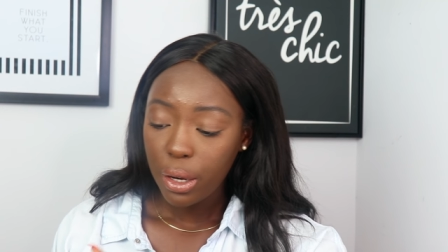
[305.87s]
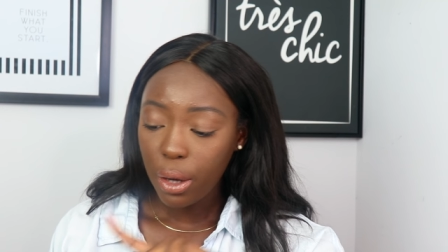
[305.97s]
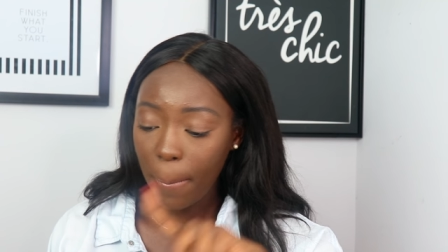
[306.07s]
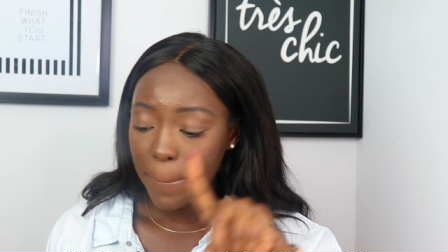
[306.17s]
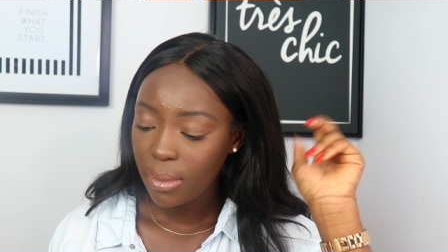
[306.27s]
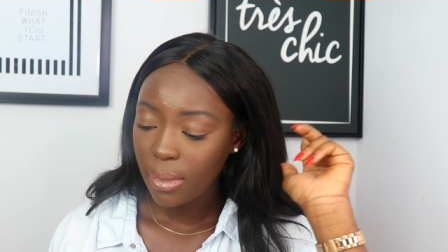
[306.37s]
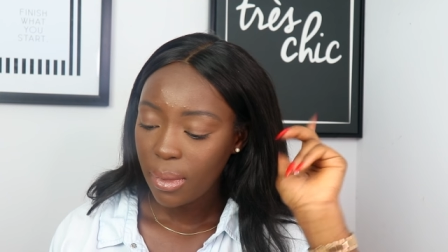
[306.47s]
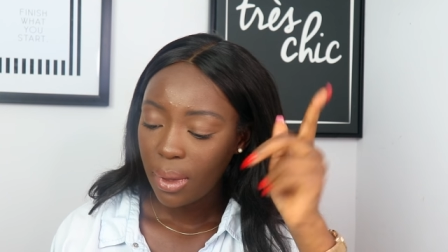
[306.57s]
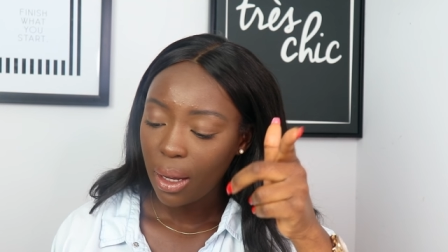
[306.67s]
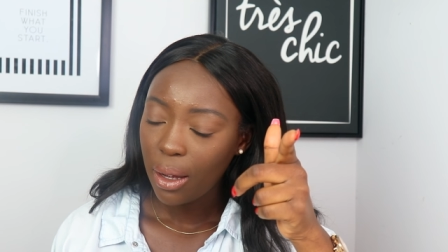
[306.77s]
Number
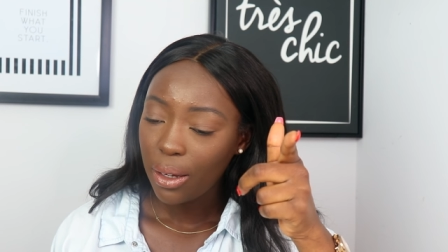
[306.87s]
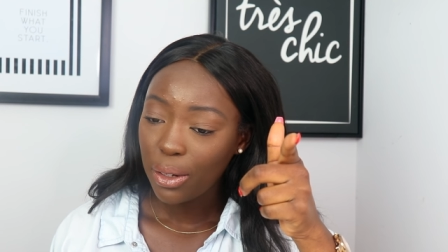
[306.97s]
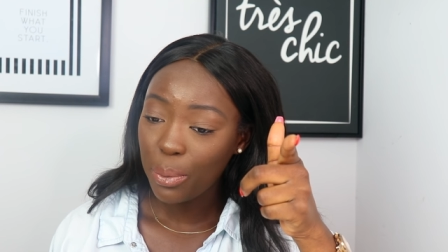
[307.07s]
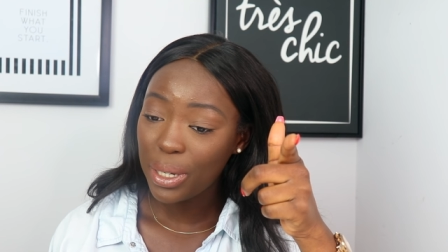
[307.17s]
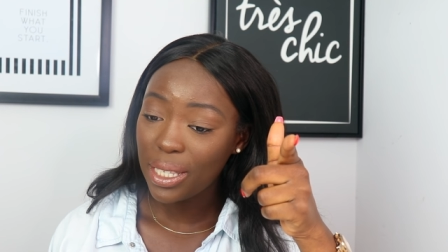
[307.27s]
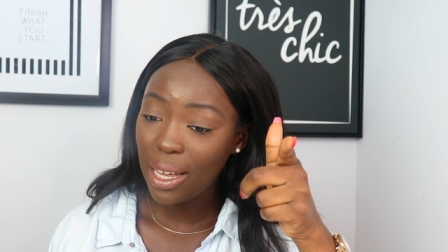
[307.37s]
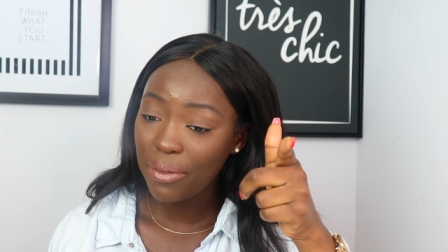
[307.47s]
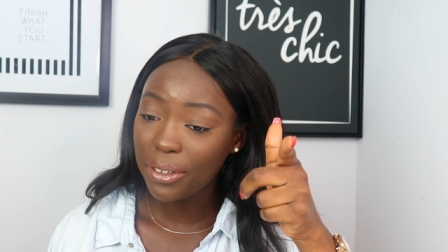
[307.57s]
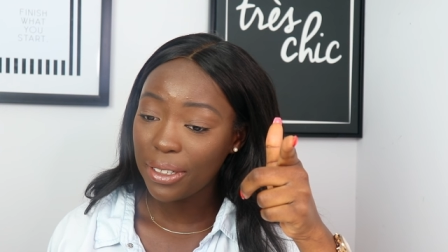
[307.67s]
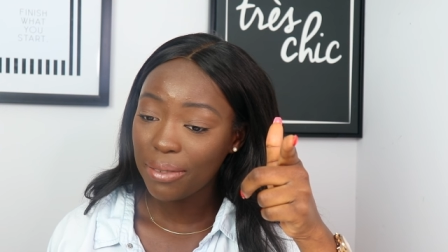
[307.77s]

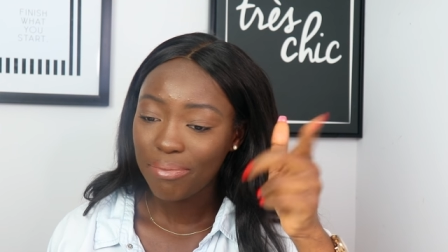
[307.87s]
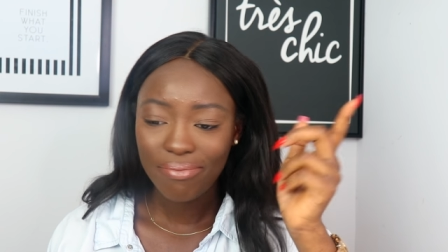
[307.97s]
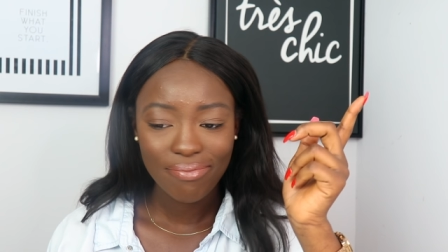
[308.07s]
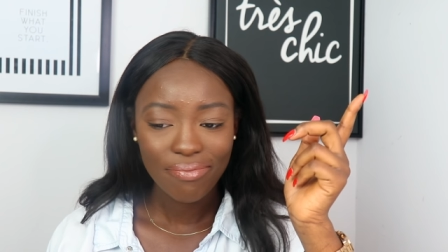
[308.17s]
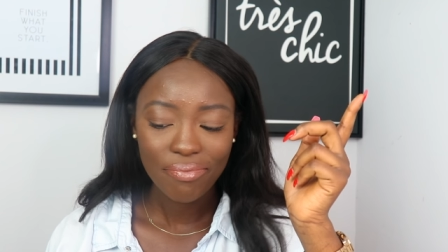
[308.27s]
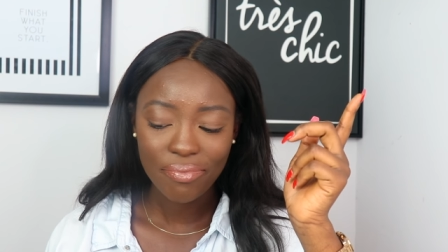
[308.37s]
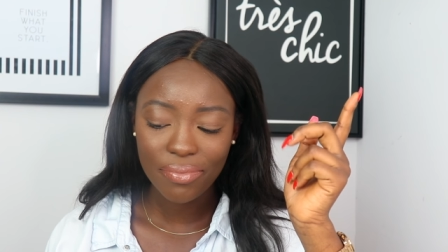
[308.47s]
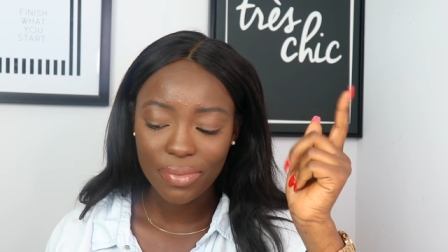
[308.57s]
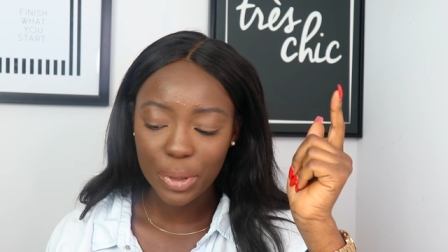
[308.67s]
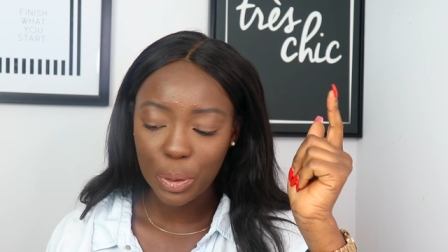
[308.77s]
seven.
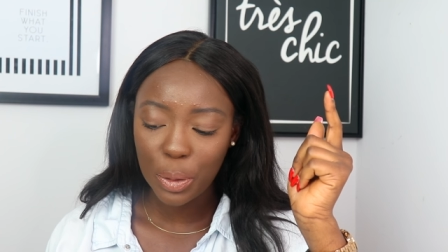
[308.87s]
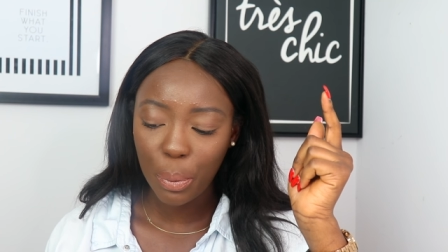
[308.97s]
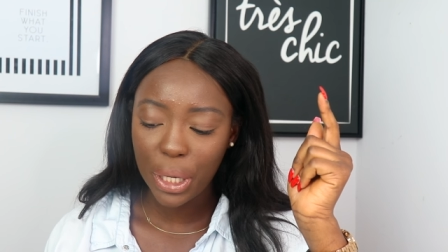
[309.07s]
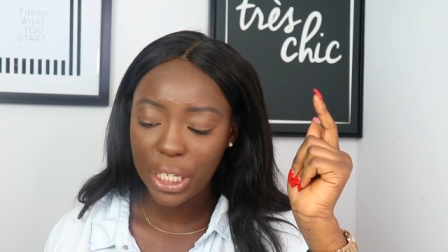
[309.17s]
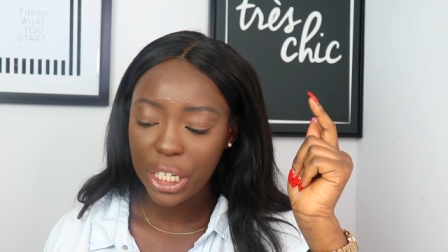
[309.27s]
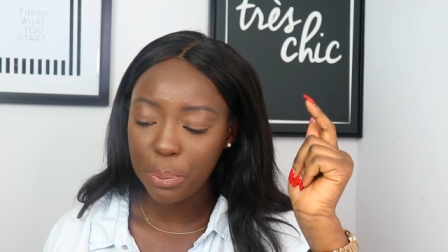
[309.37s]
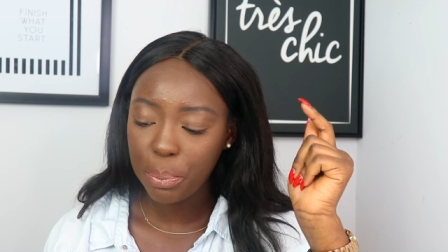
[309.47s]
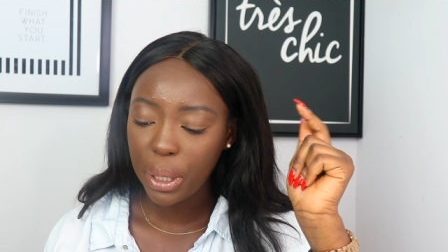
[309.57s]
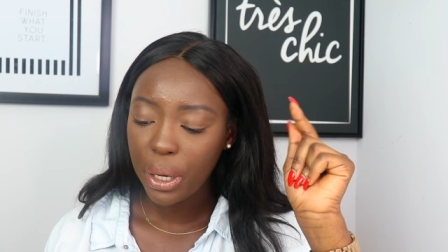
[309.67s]
This one's pretty deep.